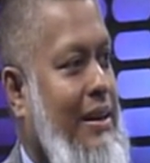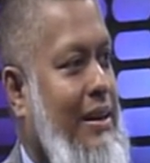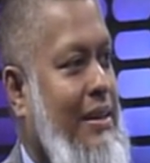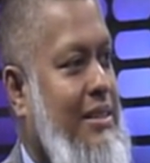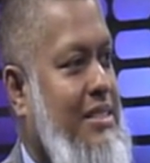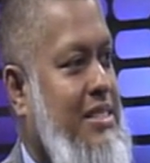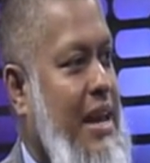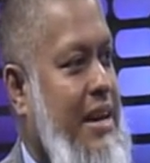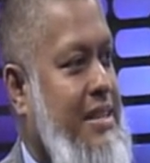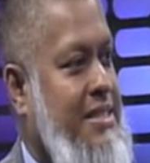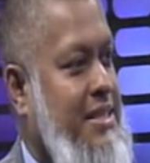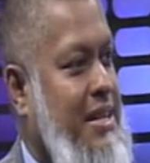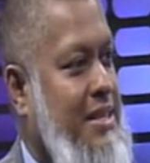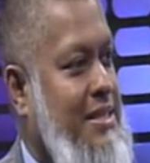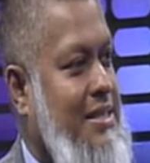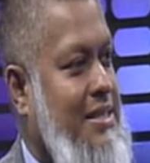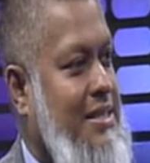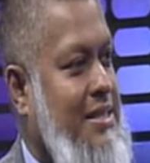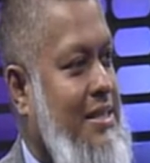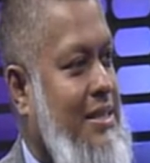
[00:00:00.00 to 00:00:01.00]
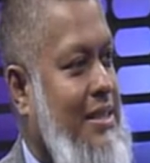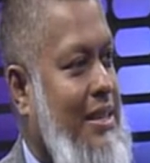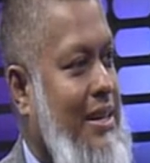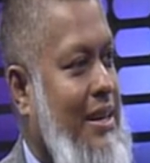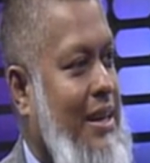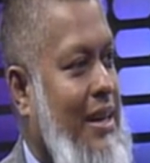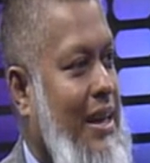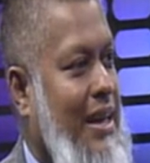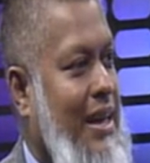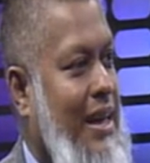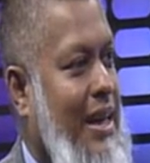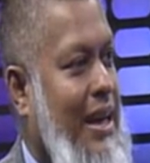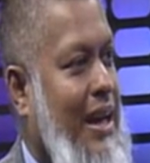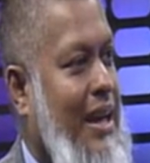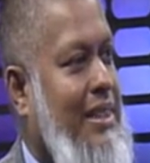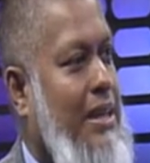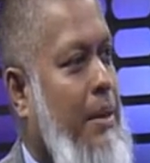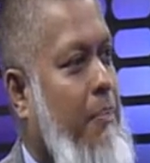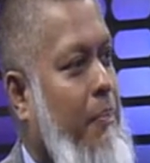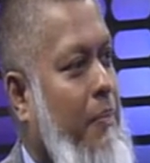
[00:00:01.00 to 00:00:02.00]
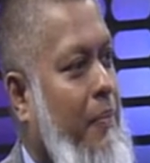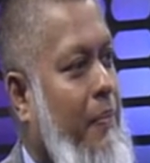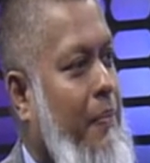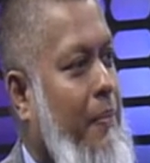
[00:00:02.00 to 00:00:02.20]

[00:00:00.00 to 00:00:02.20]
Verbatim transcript: statistics. But they are not